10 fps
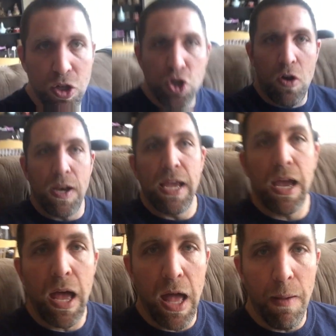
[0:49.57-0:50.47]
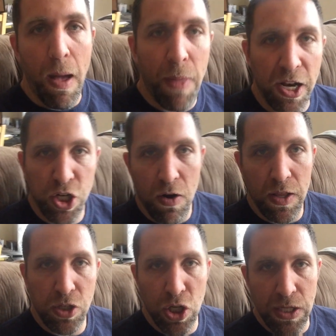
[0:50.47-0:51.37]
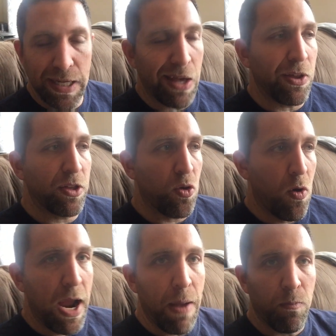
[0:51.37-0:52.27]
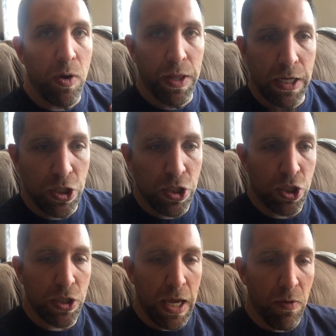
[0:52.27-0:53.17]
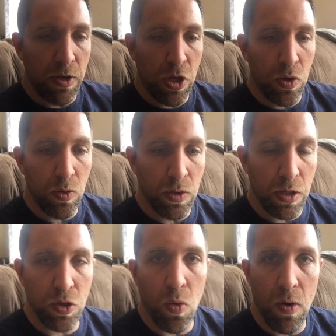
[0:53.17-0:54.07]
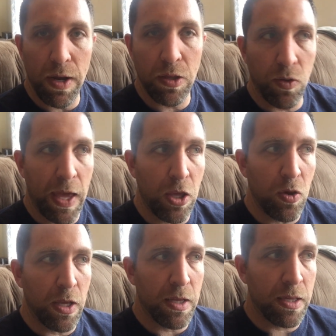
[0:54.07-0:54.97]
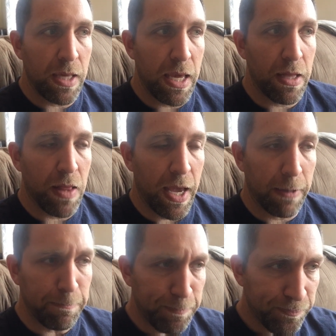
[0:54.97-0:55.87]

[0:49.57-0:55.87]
this journey, I'm not sharing this just to tell a story. I'm really telling you the story so that you can see like